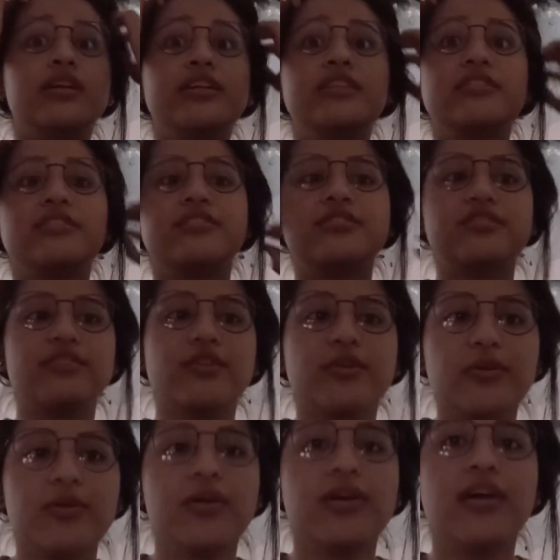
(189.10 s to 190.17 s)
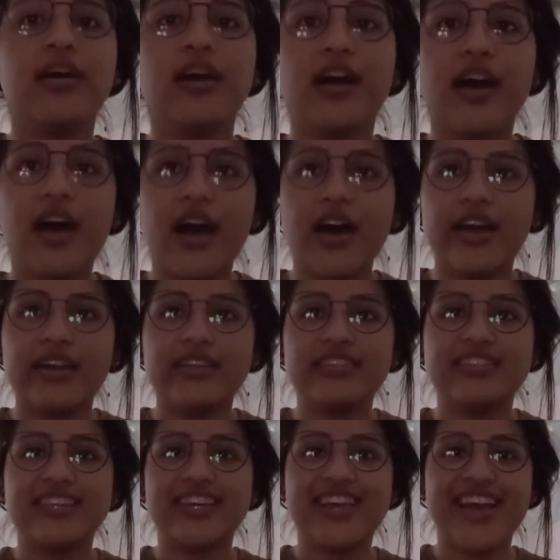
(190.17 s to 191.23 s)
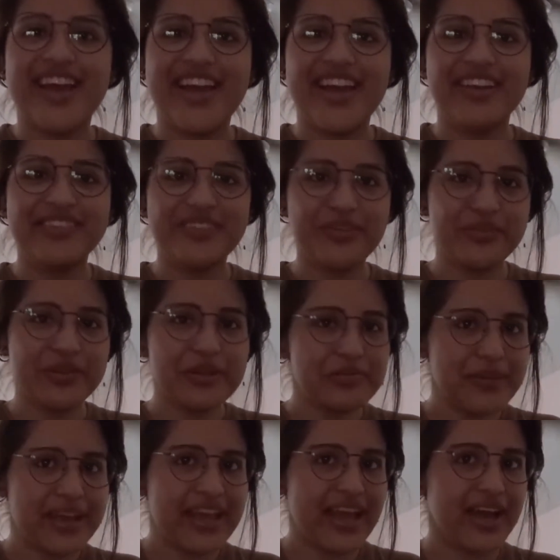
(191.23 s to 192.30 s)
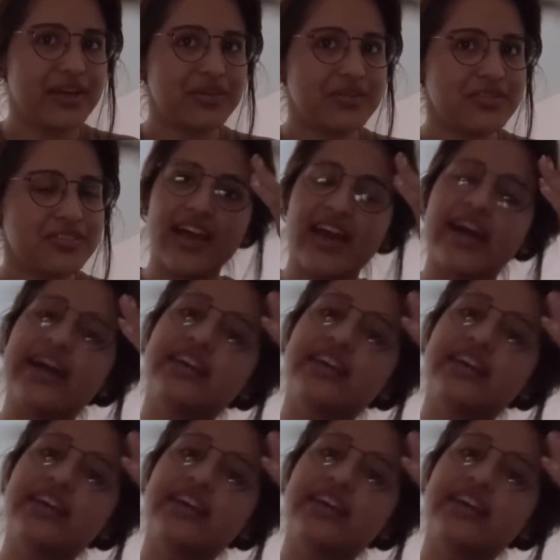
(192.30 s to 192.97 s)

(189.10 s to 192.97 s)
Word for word: It's so hot everywhere in my house. I